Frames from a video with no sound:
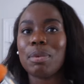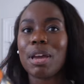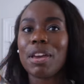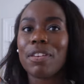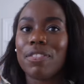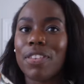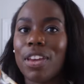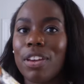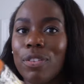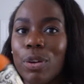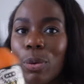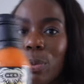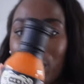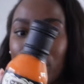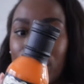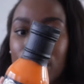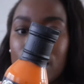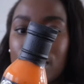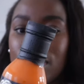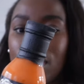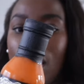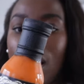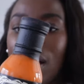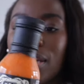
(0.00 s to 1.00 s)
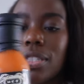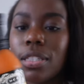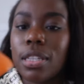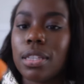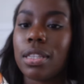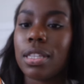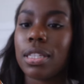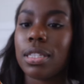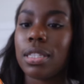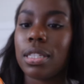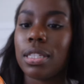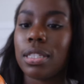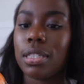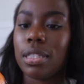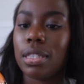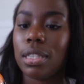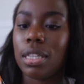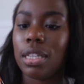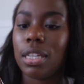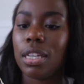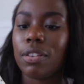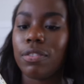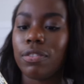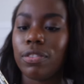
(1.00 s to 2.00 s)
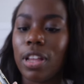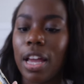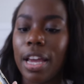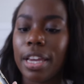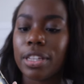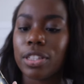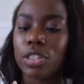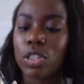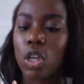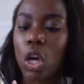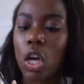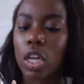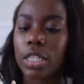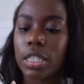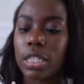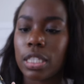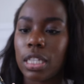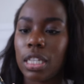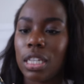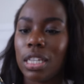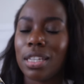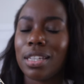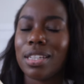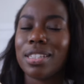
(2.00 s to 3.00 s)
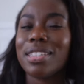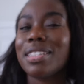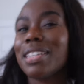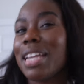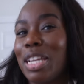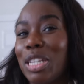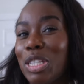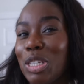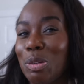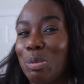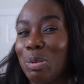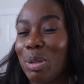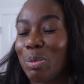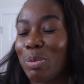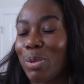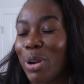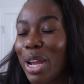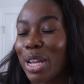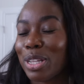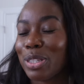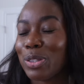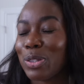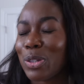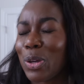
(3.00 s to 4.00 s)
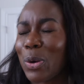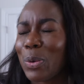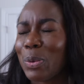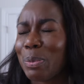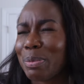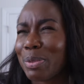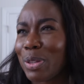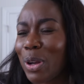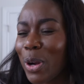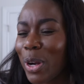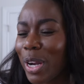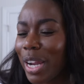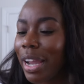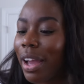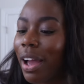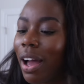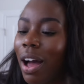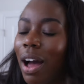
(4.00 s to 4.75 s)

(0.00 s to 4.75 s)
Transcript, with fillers: my favorite wing sauce. This is the Flying Saucy. It's an H E B brand, so I'm sorry.